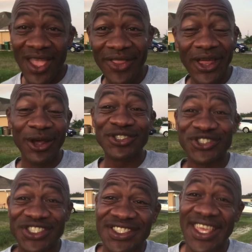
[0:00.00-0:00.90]
I thought I was
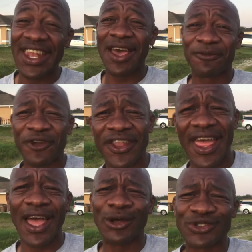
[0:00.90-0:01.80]
just going to stand out in front
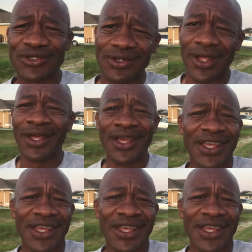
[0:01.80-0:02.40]
of the house and